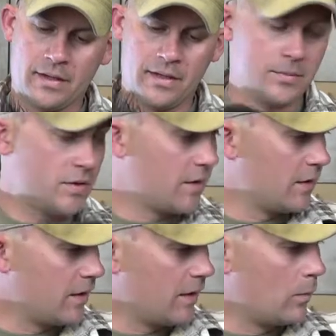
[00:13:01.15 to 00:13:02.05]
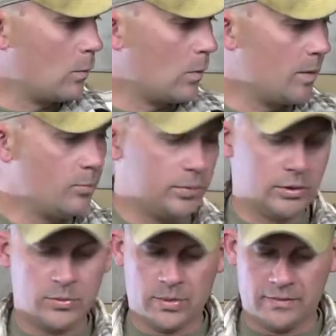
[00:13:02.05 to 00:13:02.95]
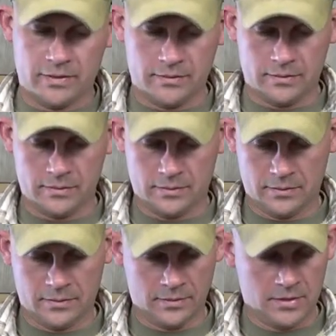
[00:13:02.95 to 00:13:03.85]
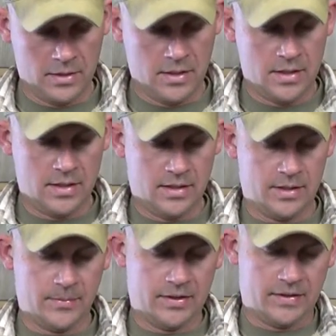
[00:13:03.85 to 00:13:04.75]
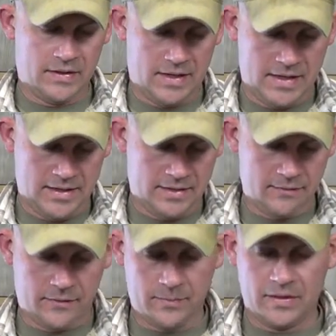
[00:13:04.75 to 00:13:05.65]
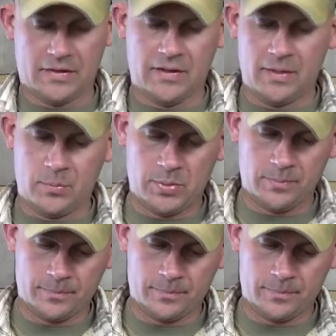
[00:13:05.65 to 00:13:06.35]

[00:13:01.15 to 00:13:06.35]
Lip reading: And I'm just going to take one plume of it. I'm going to tie it in from the tip.